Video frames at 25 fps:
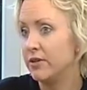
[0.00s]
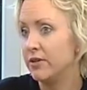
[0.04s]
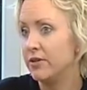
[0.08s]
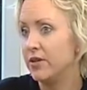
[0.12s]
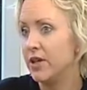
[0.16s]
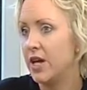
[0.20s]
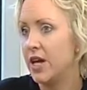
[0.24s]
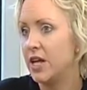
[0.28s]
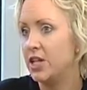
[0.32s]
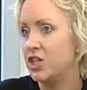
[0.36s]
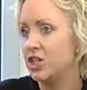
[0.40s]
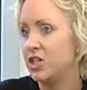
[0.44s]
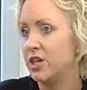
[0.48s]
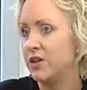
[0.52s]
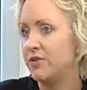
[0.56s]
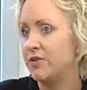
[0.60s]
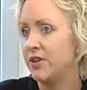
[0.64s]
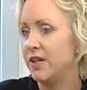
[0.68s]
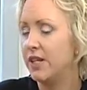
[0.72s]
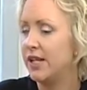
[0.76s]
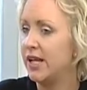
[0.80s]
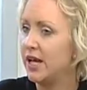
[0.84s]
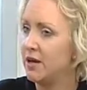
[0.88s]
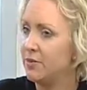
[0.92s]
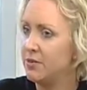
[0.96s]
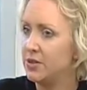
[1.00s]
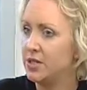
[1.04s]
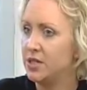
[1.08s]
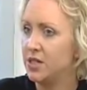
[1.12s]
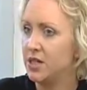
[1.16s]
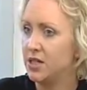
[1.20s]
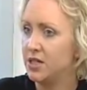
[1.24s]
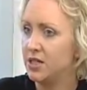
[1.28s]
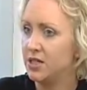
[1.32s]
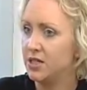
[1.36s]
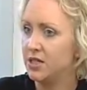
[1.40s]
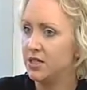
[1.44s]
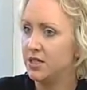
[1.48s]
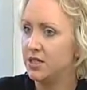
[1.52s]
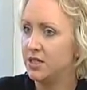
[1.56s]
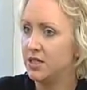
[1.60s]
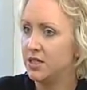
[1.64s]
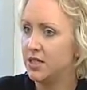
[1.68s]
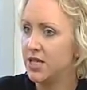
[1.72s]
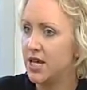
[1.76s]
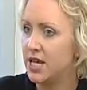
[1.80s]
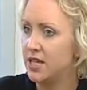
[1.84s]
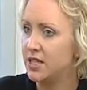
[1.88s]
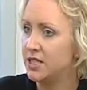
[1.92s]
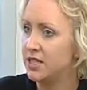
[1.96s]
the HIV and hepatitis
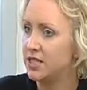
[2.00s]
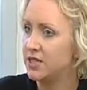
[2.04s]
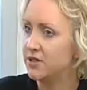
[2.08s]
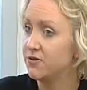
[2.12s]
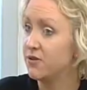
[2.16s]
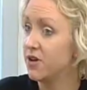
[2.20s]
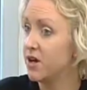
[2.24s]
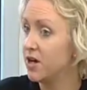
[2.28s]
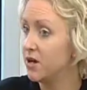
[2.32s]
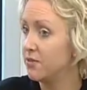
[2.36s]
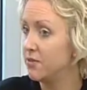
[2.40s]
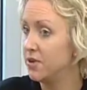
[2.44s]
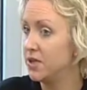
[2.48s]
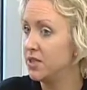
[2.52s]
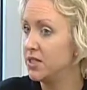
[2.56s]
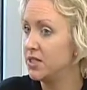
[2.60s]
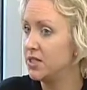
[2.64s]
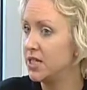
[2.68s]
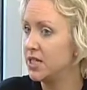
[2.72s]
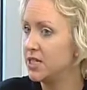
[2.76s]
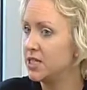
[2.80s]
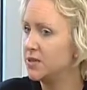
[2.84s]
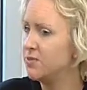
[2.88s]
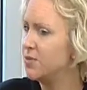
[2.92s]
tests via blood tests,